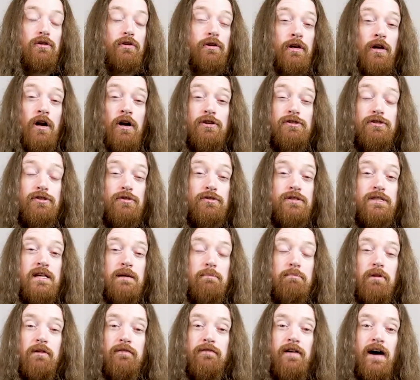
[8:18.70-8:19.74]
You can also
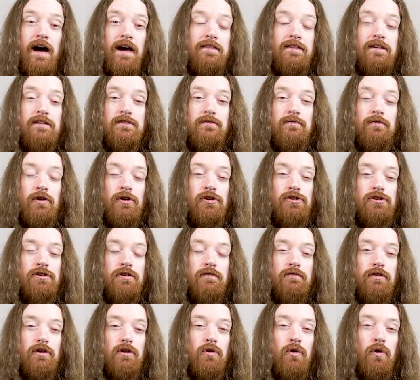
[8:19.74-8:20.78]
simplify this version
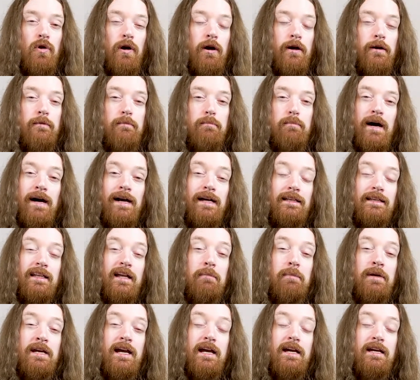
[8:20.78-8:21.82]
of the chord by
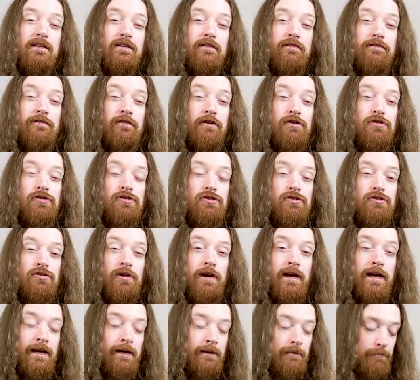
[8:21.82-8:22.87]
eliminating the 1st
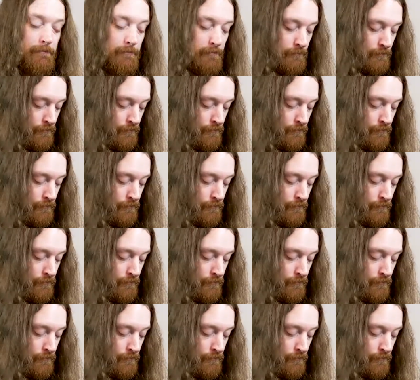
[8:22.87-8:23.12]
string.